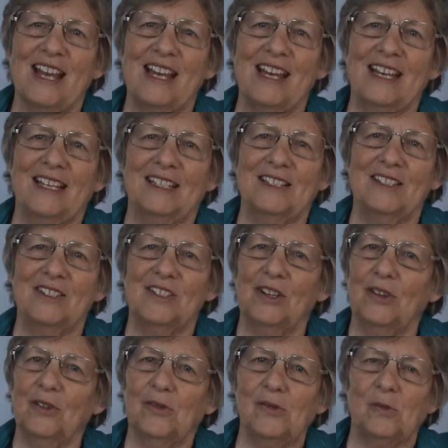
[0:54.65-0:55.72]
And
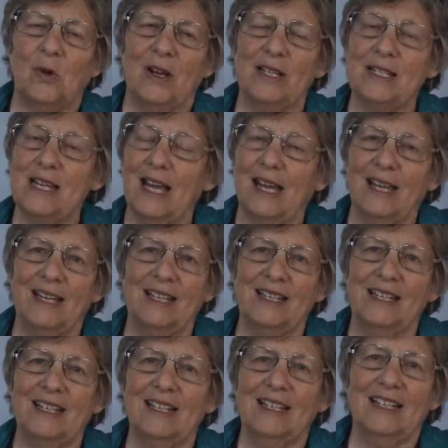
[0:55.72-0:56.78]
one
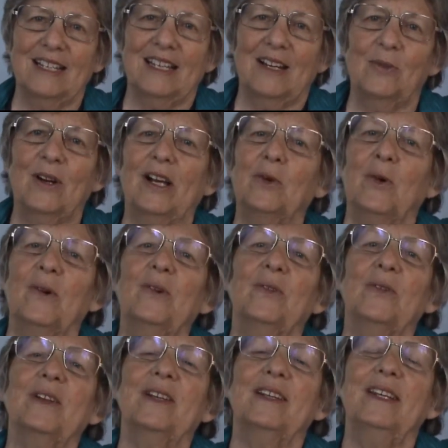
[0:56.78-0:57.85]
day,
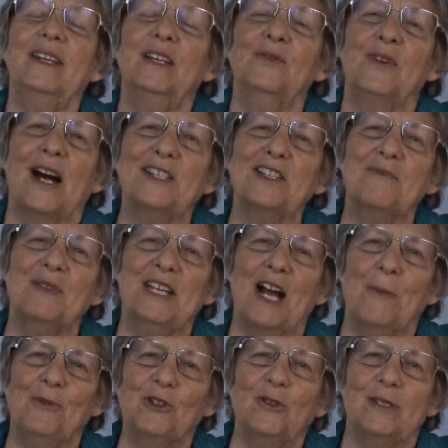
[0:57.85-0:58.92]
he invited me
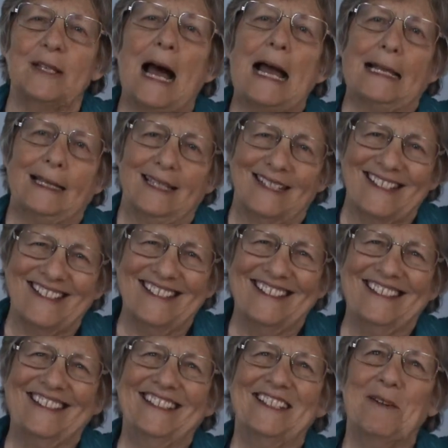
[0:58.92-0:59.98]
up to his island,
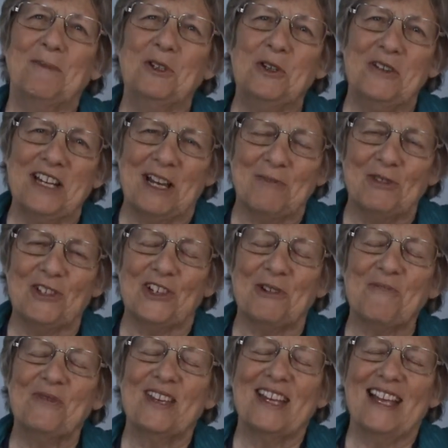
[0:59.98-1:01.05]
up in New Hampshire.
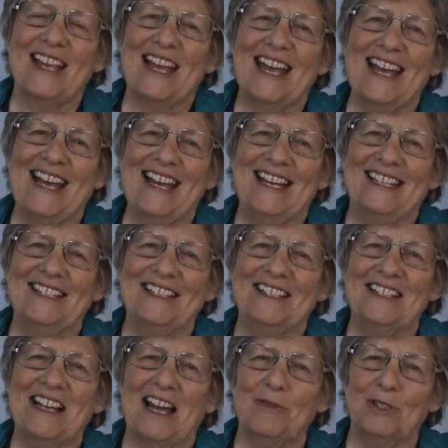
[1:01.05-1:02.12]

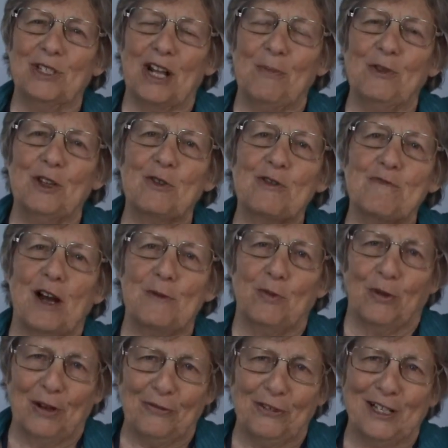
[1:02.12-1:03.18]
And I was up there with my
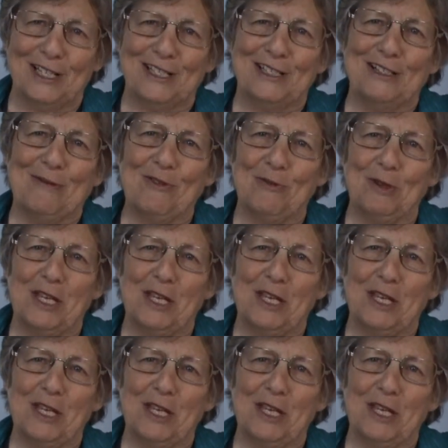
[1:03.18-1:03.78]
boyfriend, who